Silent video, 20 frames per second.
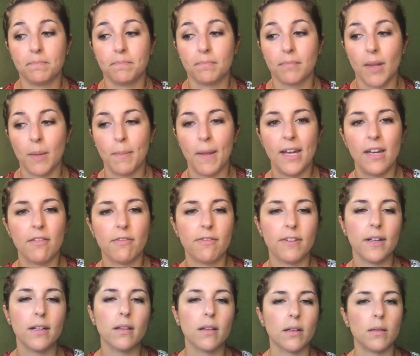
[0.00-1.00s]
made it
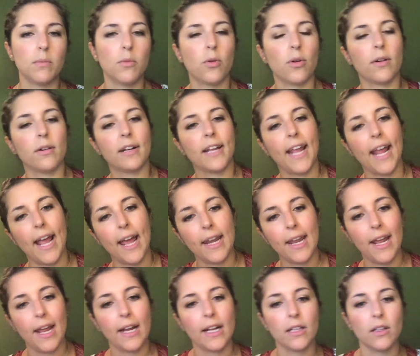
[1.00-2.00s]
feel a little more
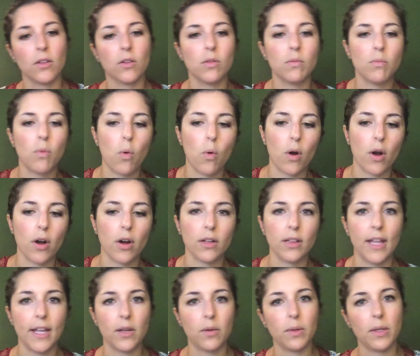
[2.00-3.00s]
organic, a little more
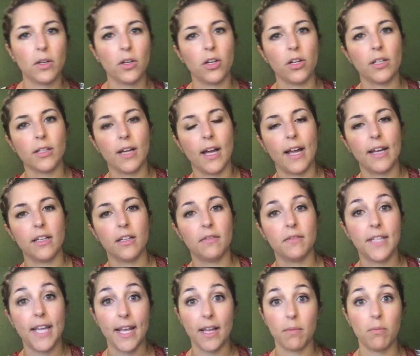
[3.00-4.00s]
like we could kind of
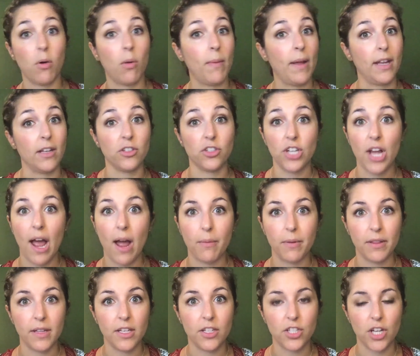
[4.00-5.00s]
take a moment and chat
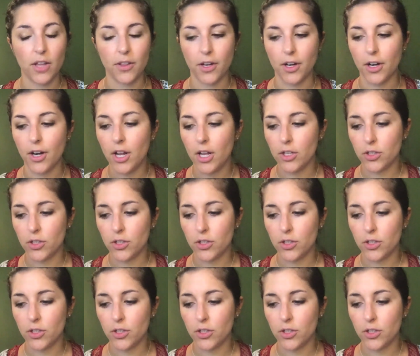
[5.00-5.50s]
with each other.